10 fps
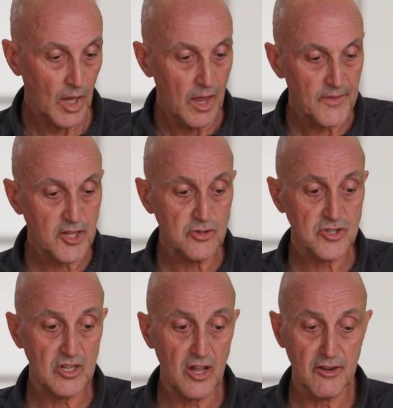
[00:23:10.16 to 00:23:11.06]
They use
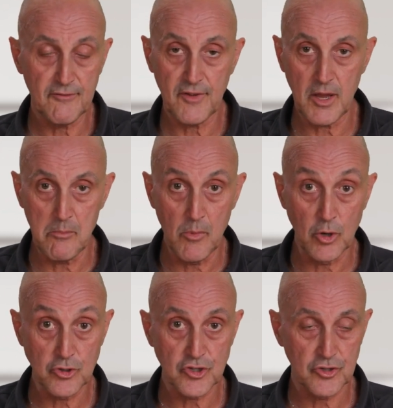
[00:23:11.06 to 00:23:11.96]
a lot of
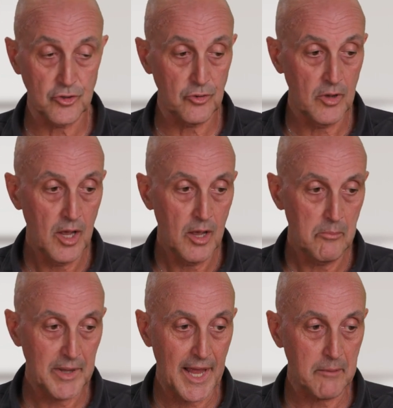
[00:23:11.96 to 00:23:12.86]
emotional
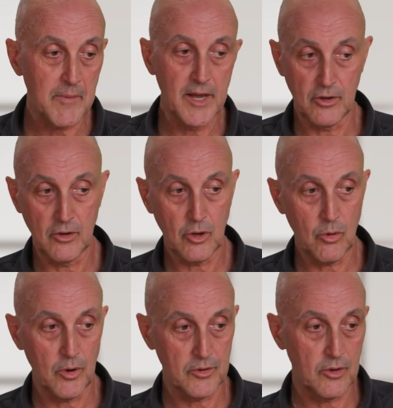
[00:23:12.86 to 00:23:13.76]
blackmail,
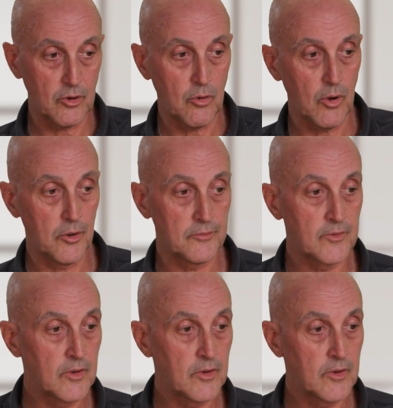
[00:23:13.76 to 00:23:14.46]
quote unquote.